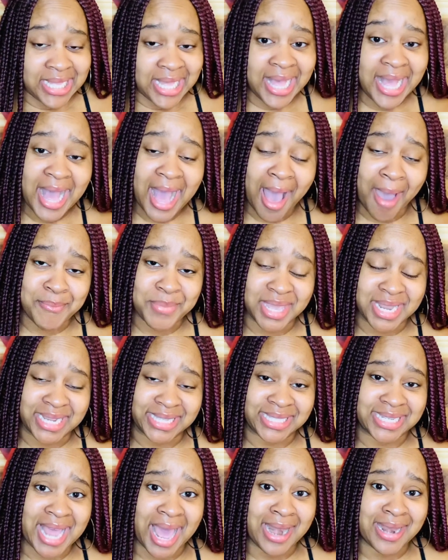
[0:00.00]
I mean, it's
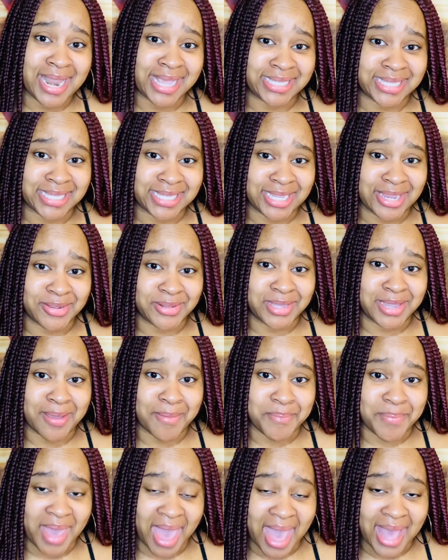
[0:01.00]
not necessarily a
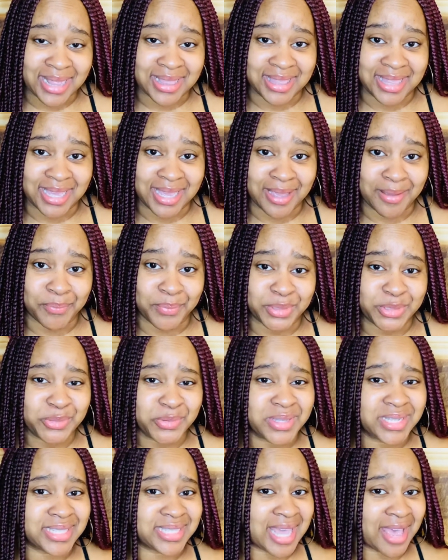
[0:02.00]
bad thing, but you can
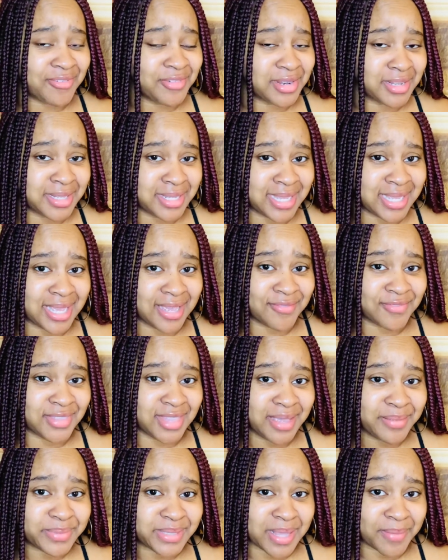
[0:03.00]
definitely give them
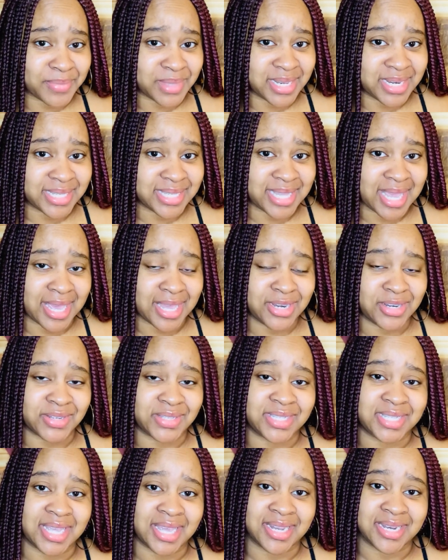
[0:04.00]
something to say
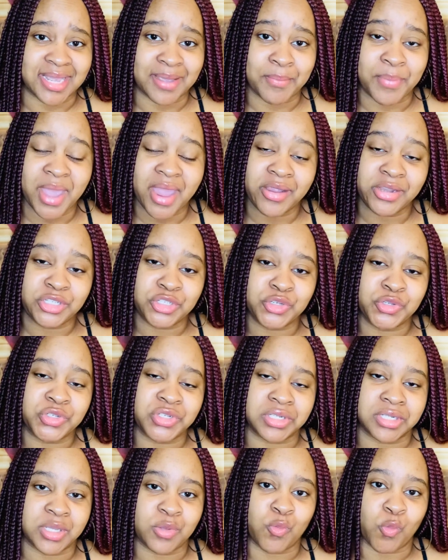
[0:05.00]
understanding. Parents
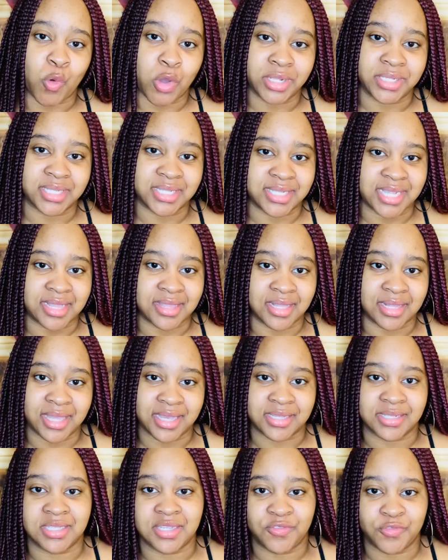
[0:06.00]
usually want to set the
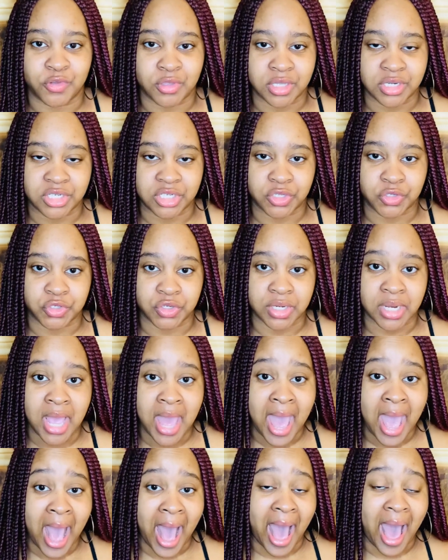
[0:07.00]
legacy for their children.
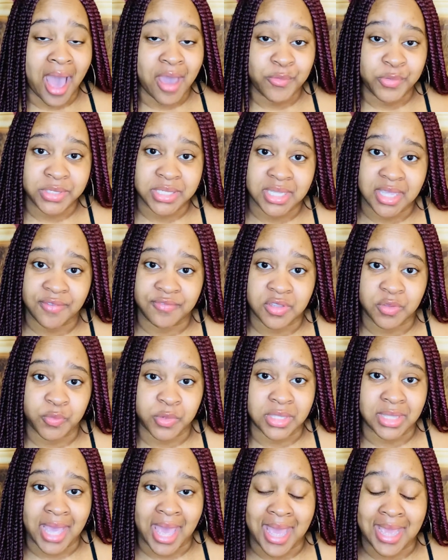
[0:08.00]
I was gifted with
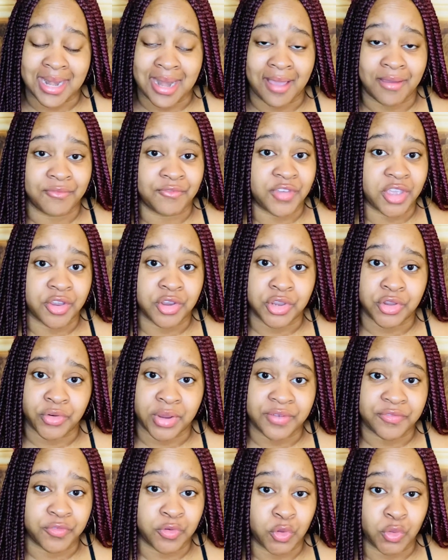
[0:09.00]
that, and I'm very
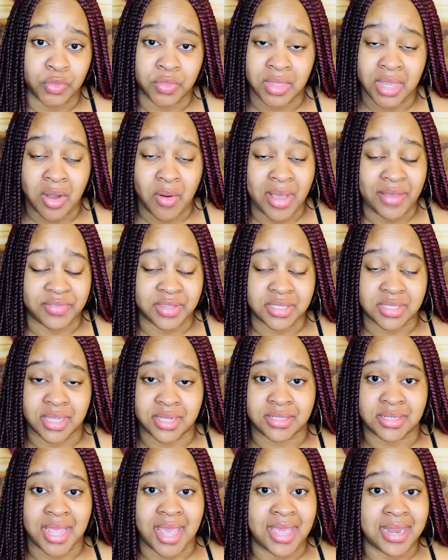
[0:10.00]
grateful. They don't have to touch
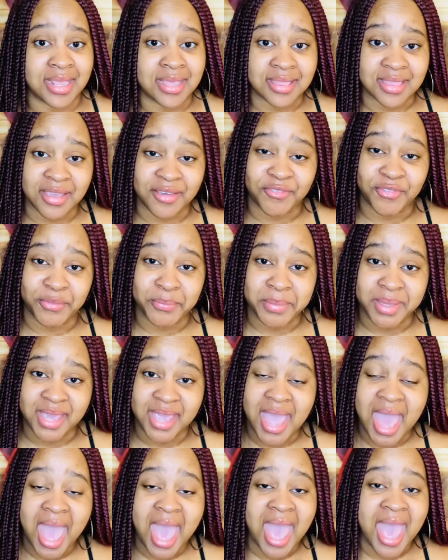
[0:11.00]
anything for me,
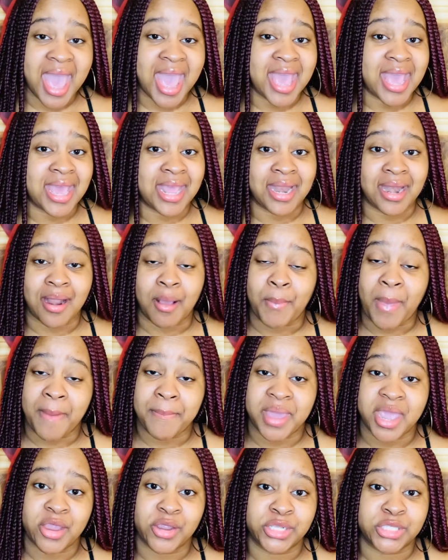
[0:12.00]
and my
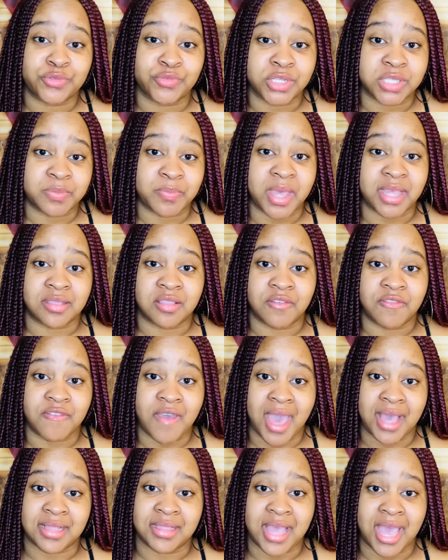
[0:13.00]
parents respect the
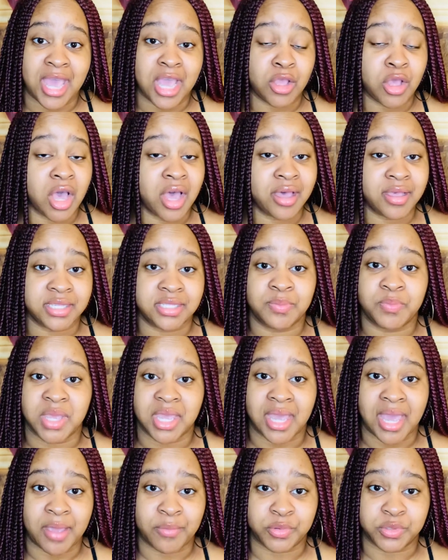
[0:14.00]
fact that us being
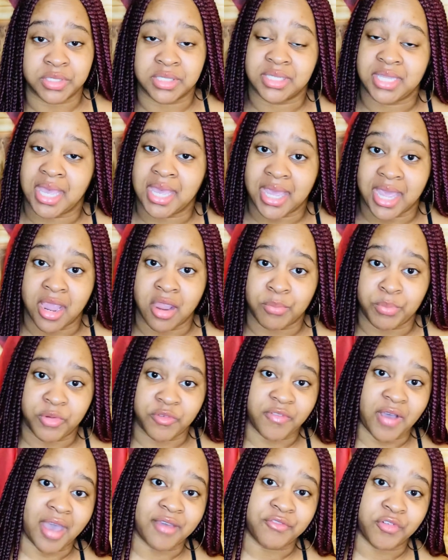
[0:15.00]
able to take care and
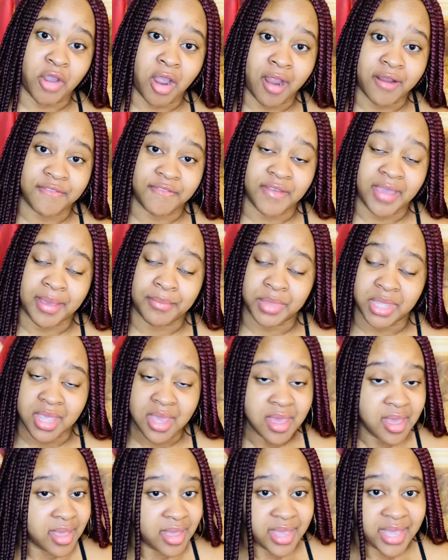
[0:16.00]
provide for our family
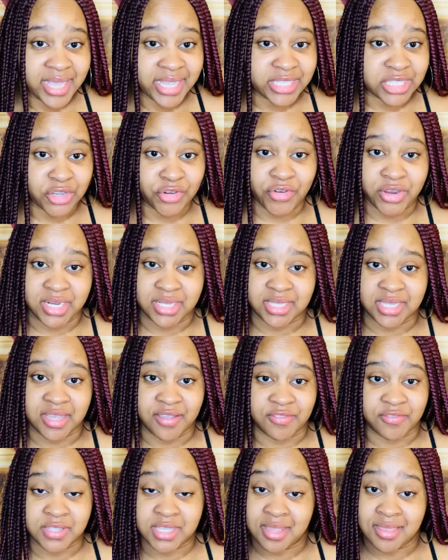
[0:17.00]
is the greatest gift
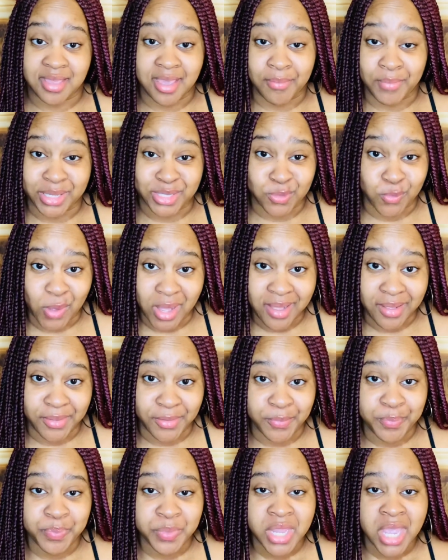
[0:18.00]
to them as well.
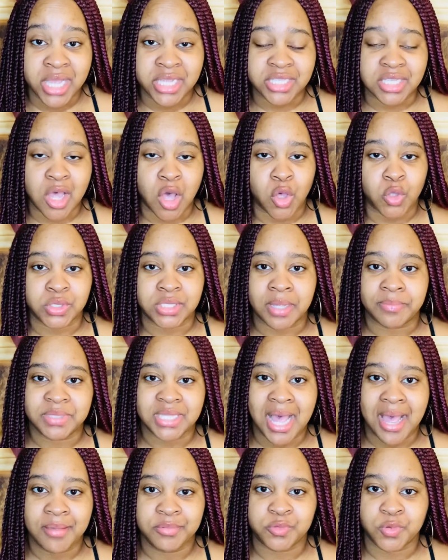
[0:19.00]
So
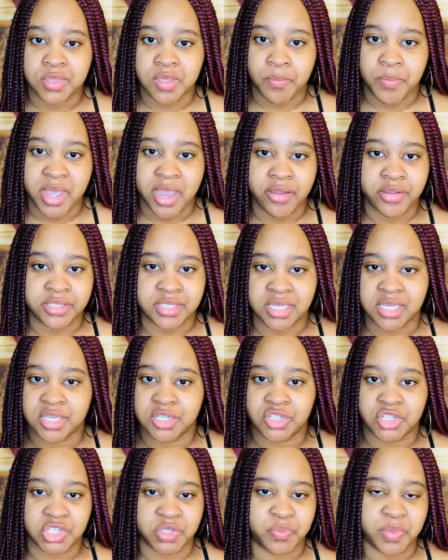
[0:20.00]
sometimes with your parents, it could
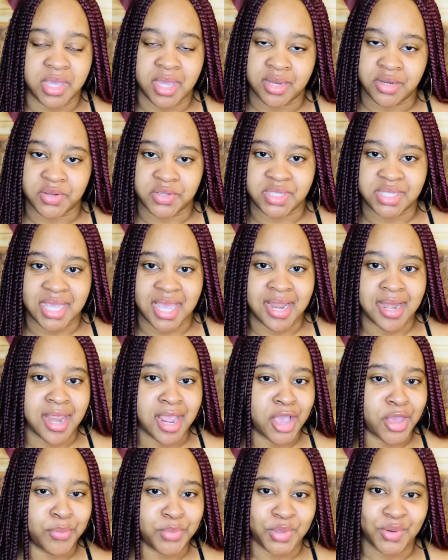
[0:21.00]
just be understanding,
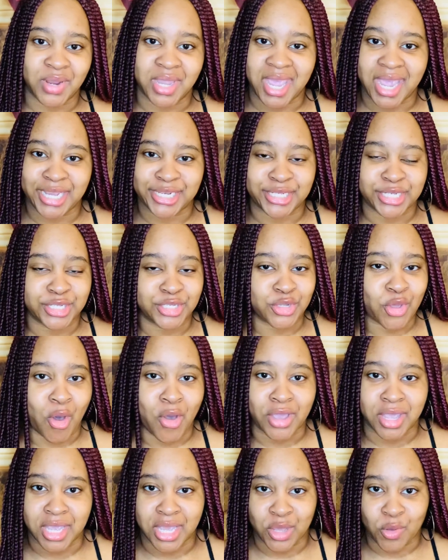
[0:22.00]
communication,
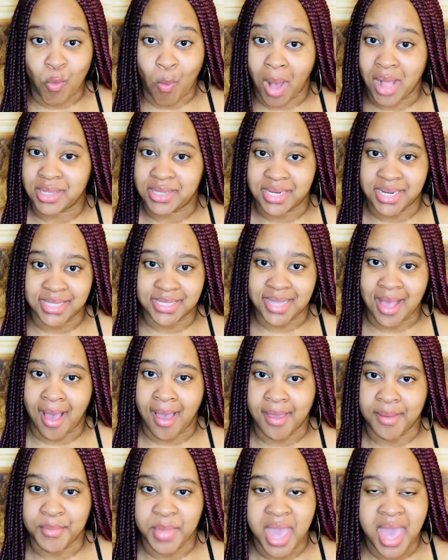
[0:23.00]
talking, quality
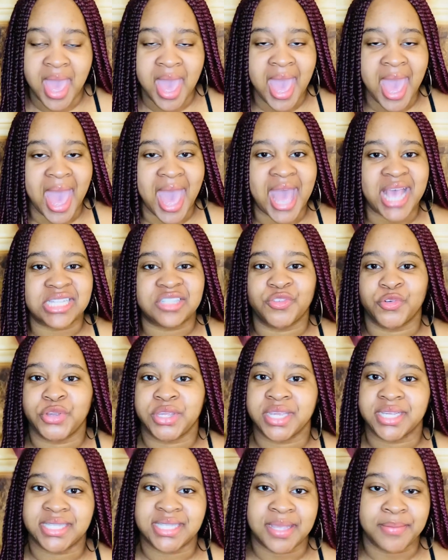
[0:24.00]
time. As for your
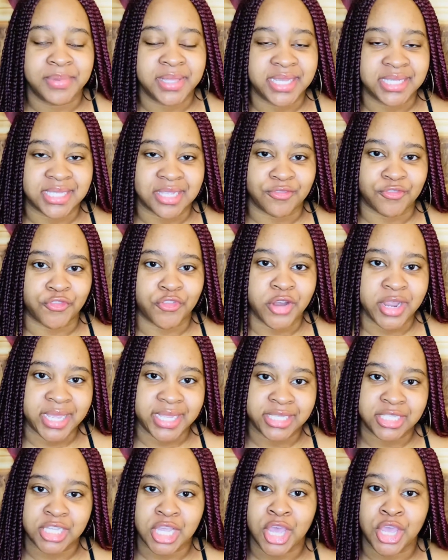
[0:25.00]
siblings and friends,
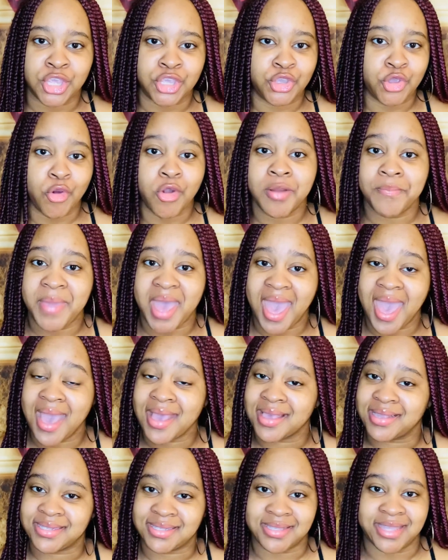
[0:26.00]
your bag
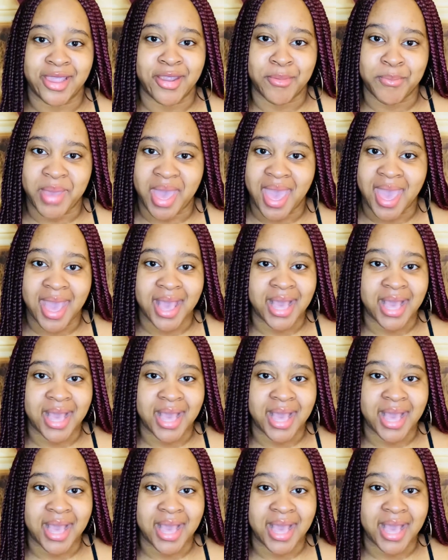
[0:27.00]
is their bag.